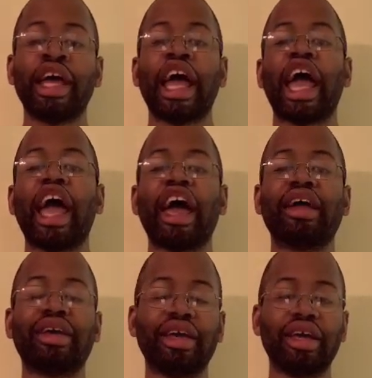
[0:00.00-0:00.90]
and
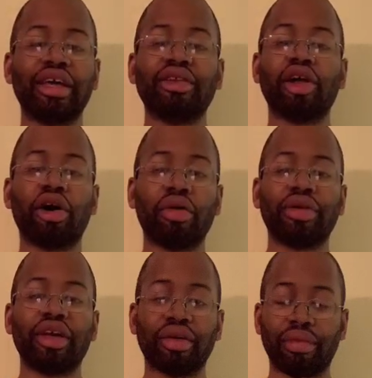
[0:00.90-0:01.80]
he loved
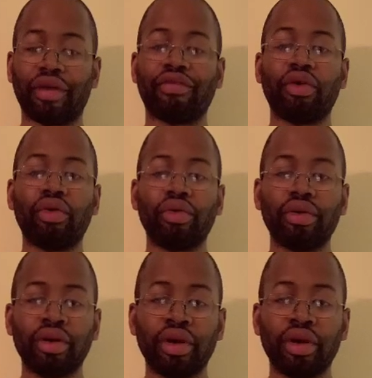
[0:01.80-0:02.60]
eating my food.